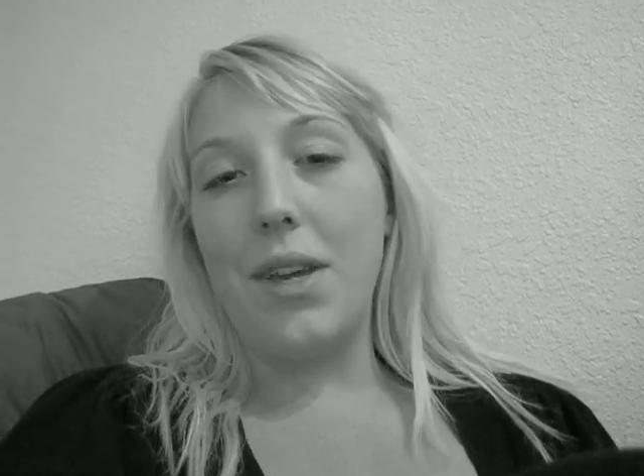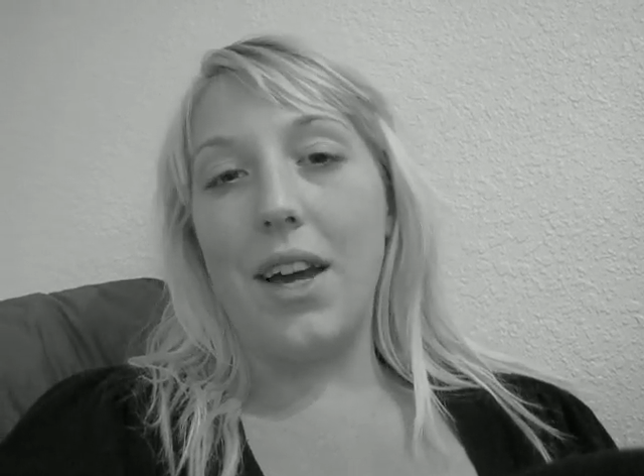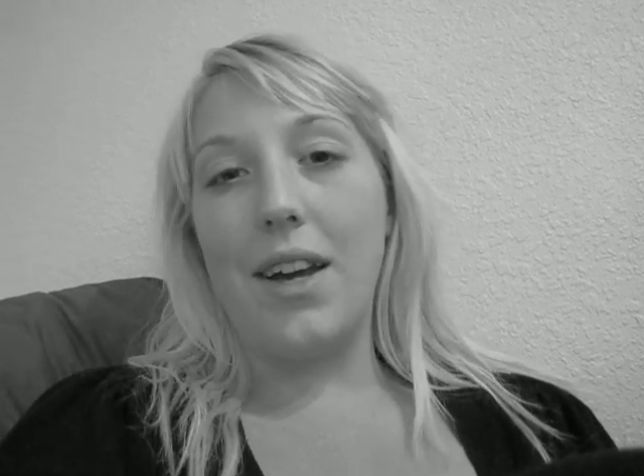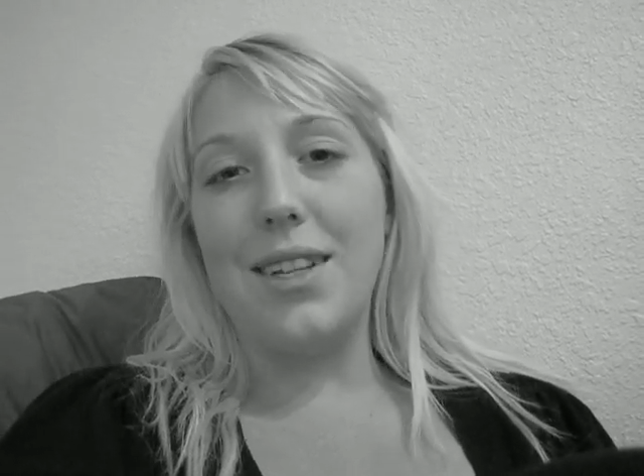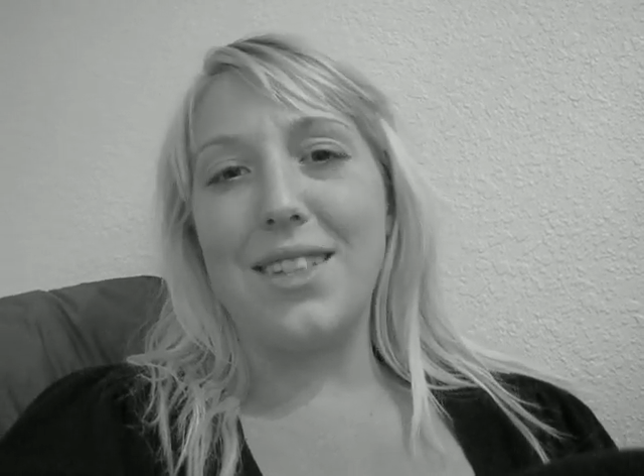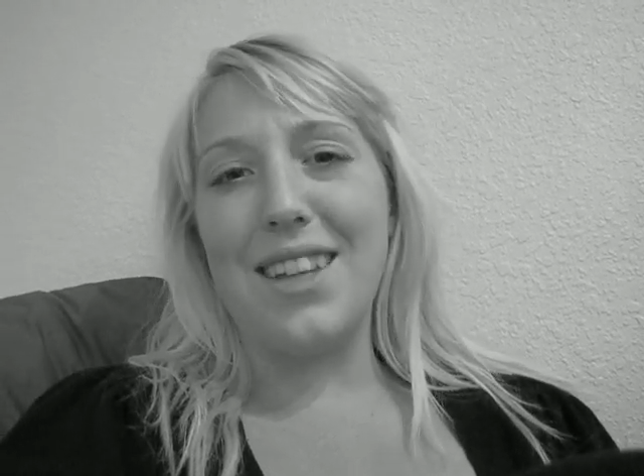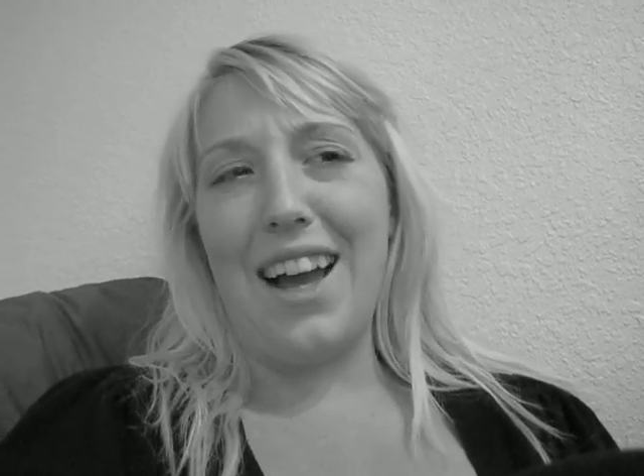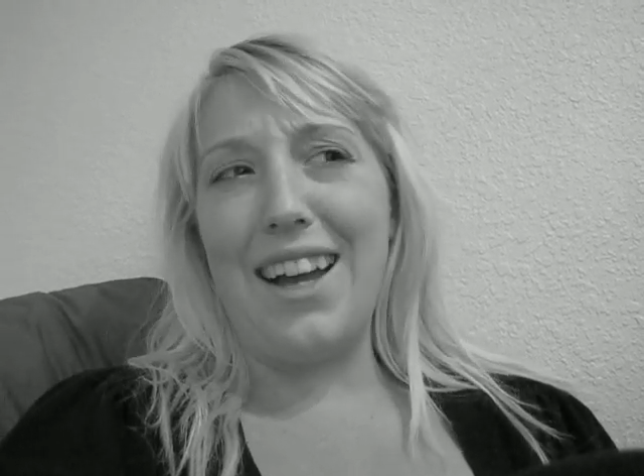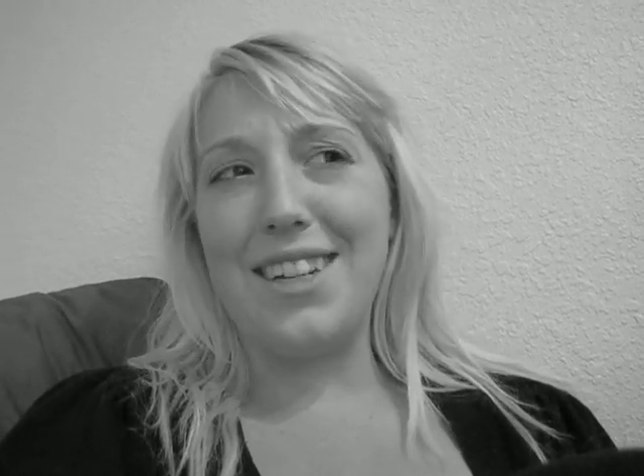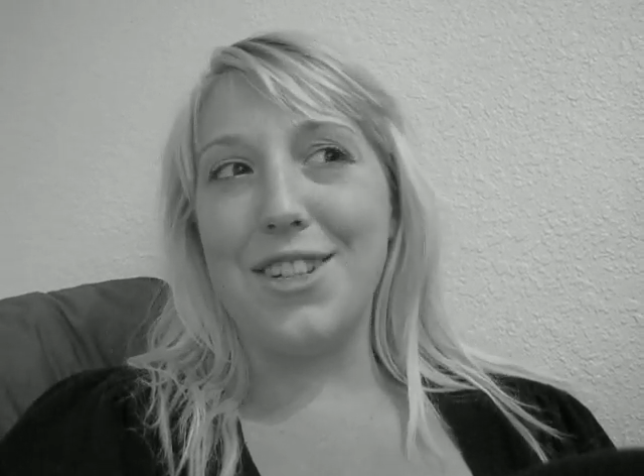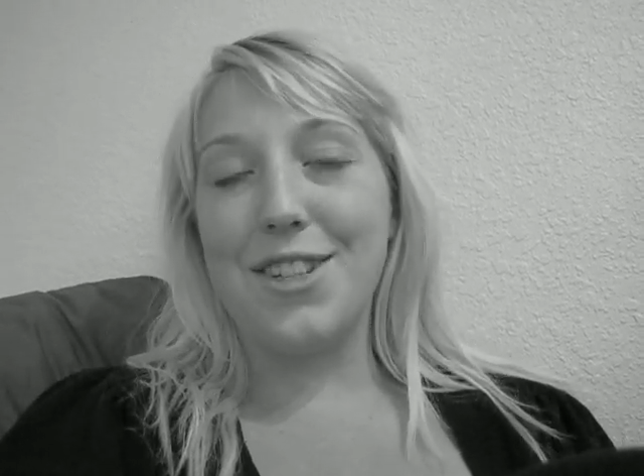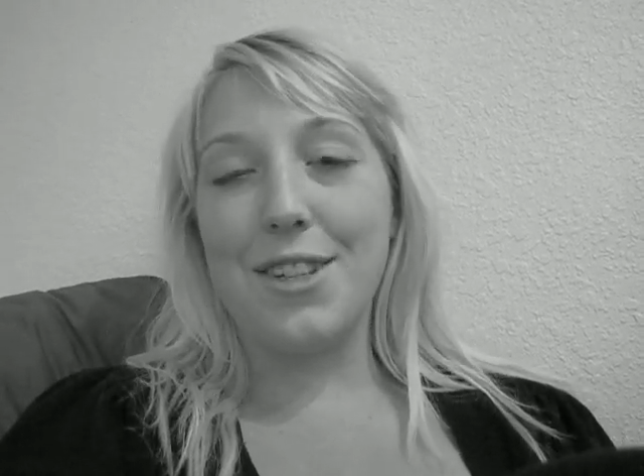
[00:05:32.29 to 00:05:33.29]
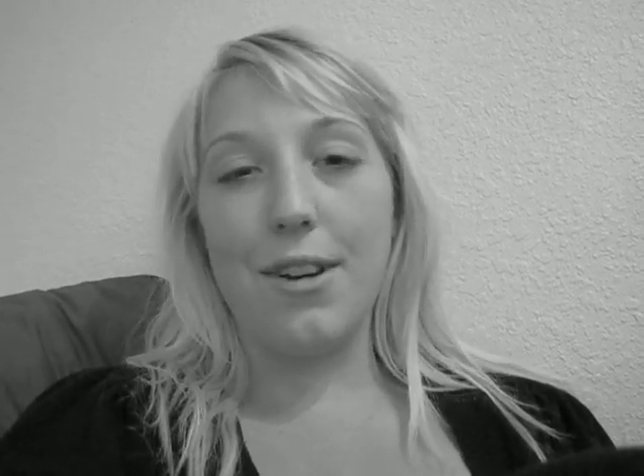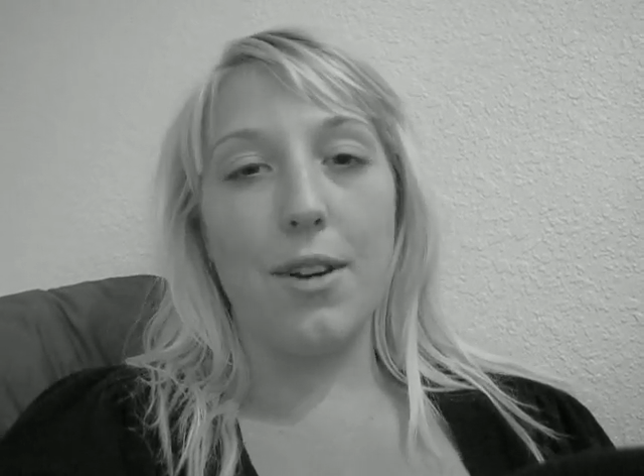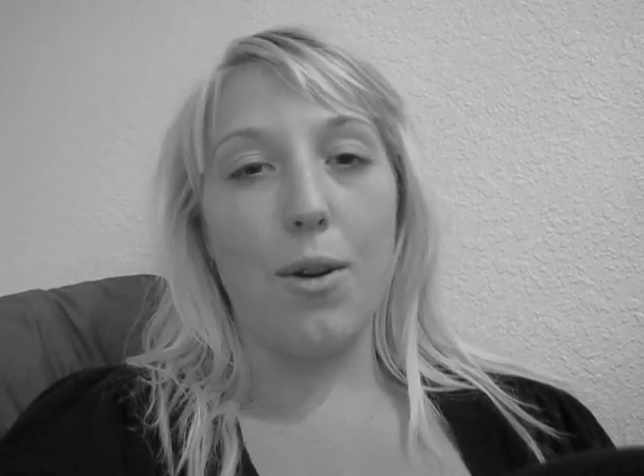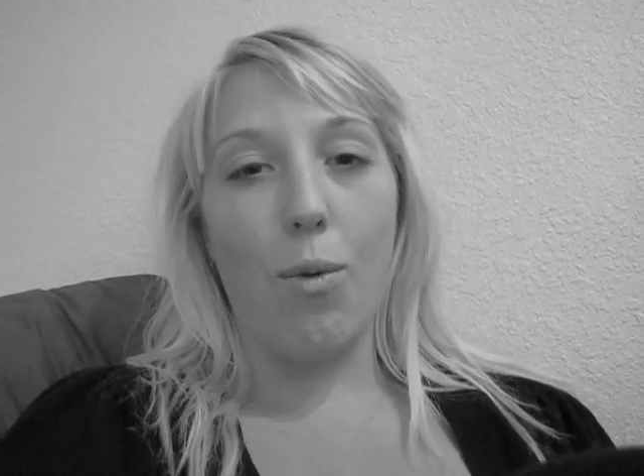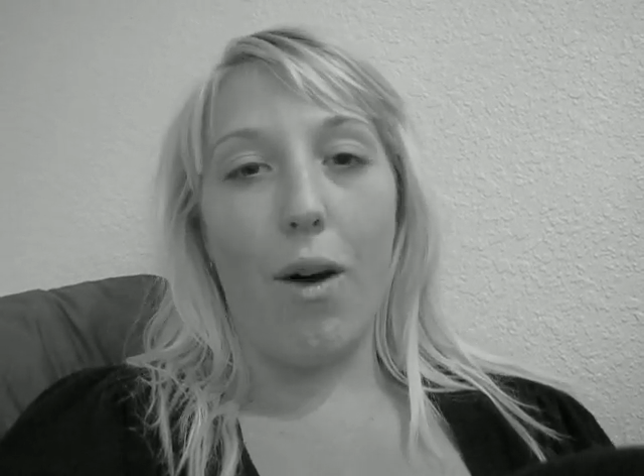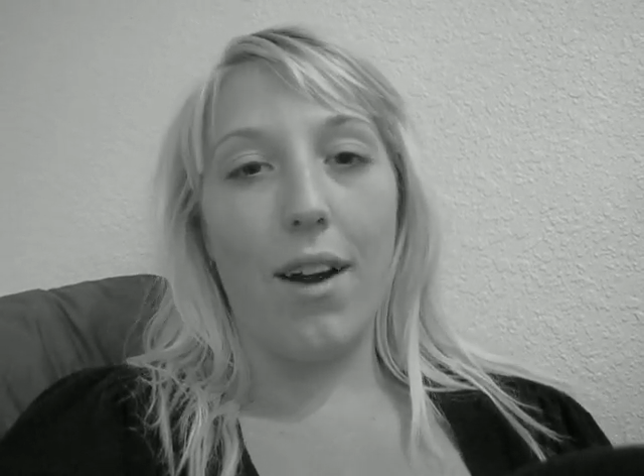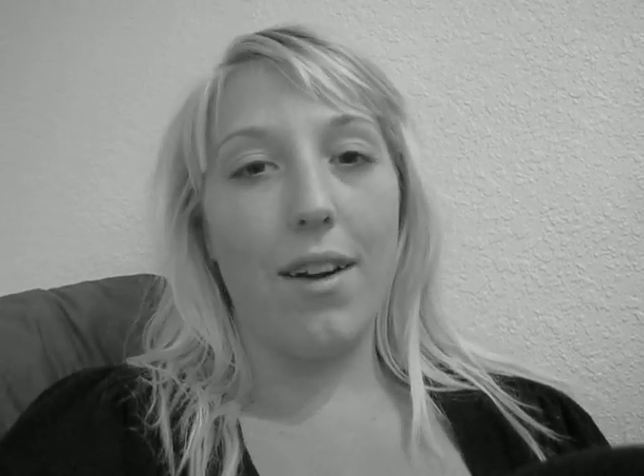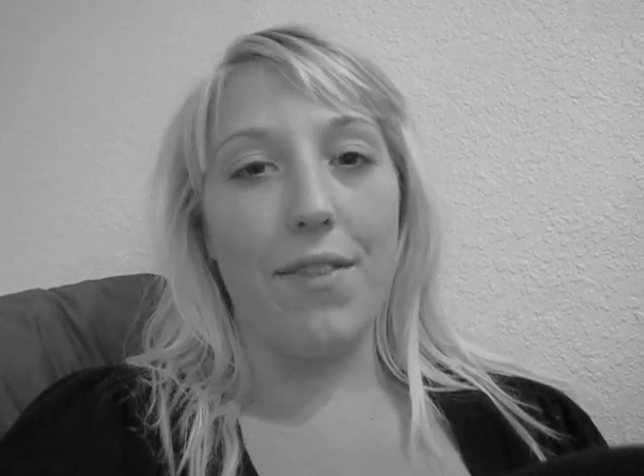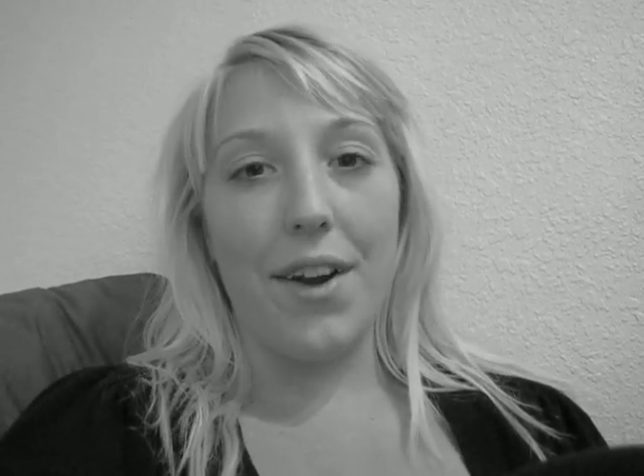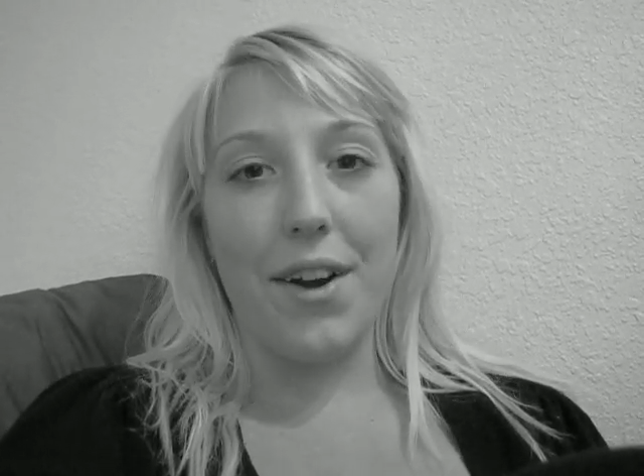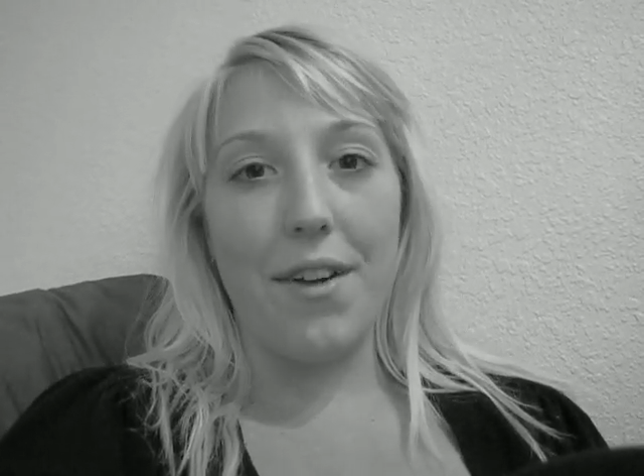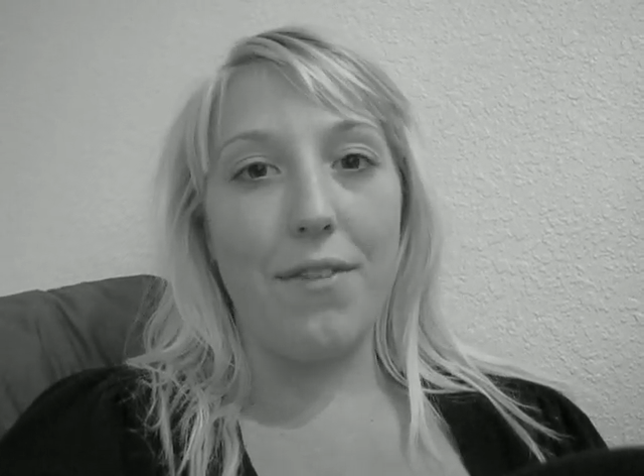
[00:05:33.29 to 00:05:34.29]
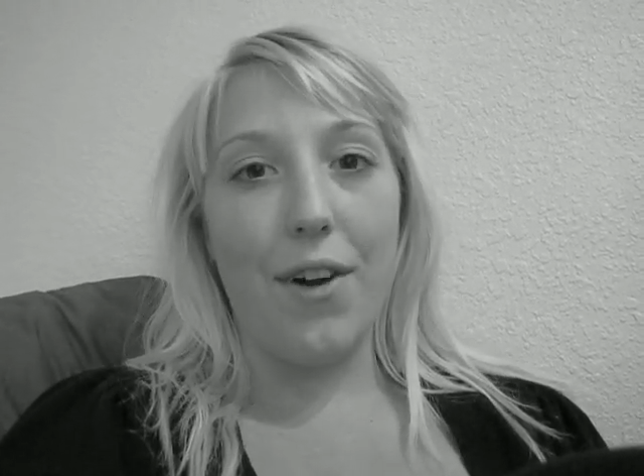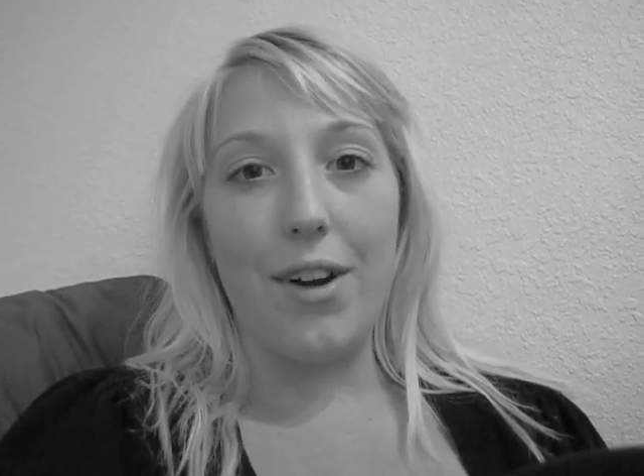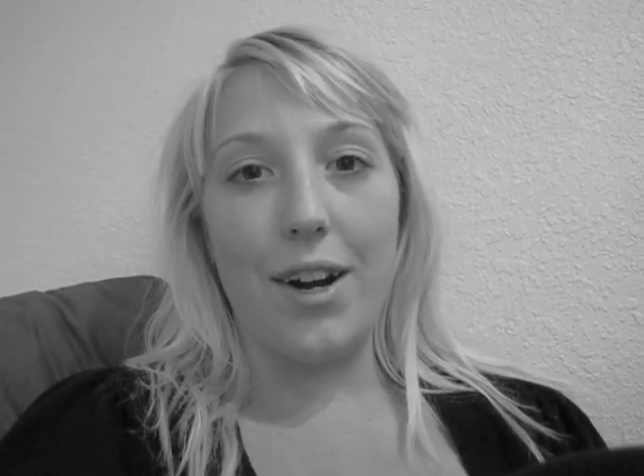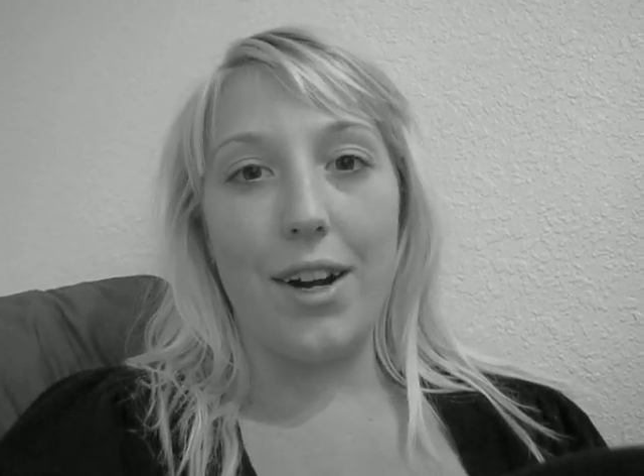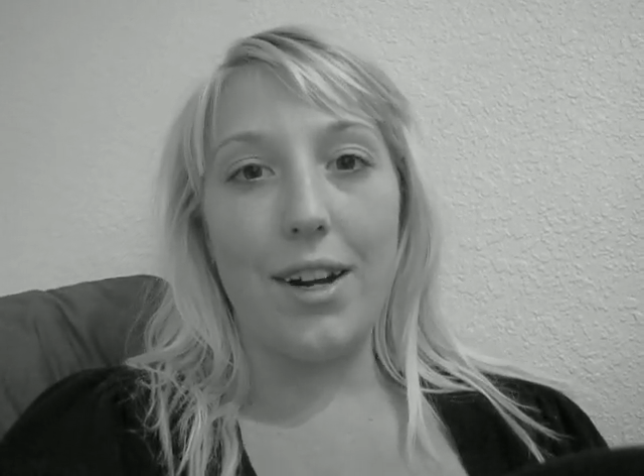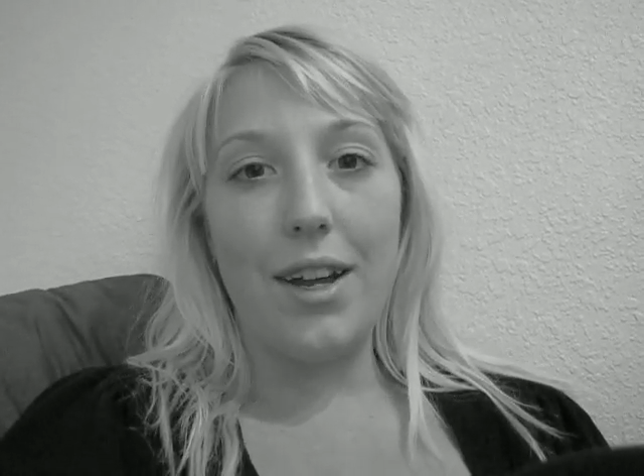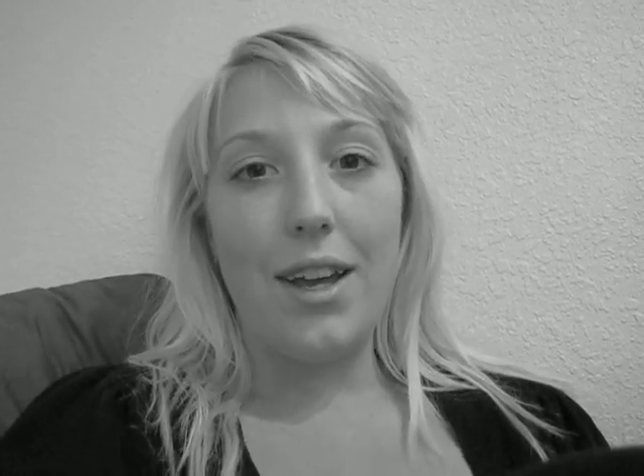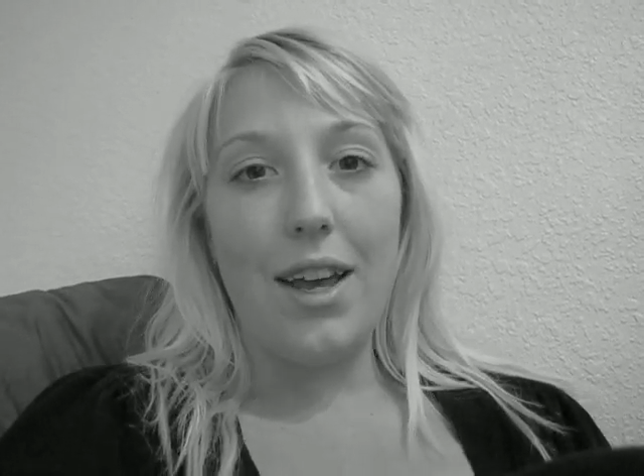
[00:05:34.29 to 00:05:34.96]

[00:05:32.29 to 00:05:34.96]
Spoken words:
because I just couldn't walk very far.